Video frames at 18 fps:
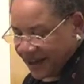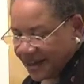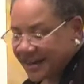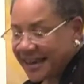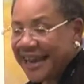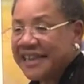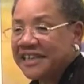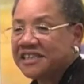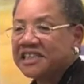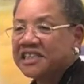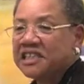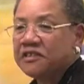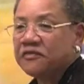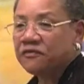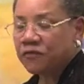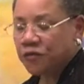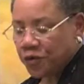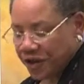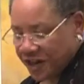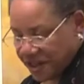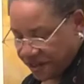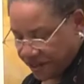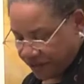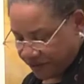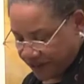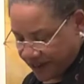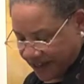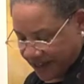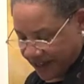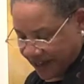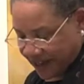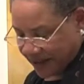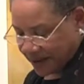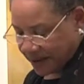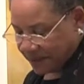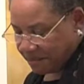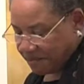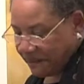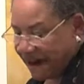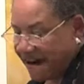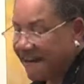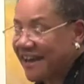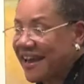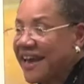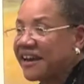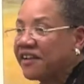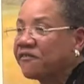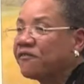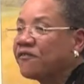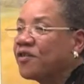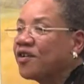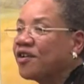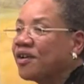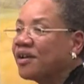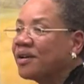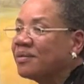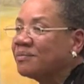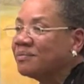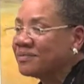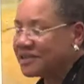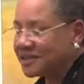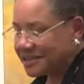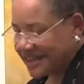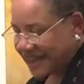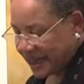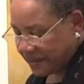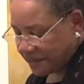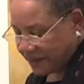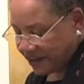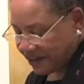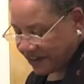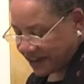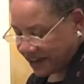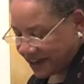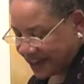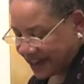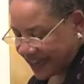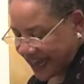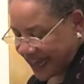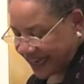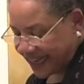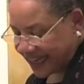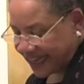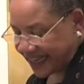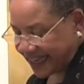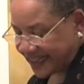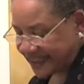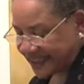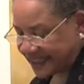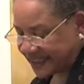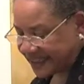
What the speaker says: 1943, Mariana Farm, Danbury, Connecticut.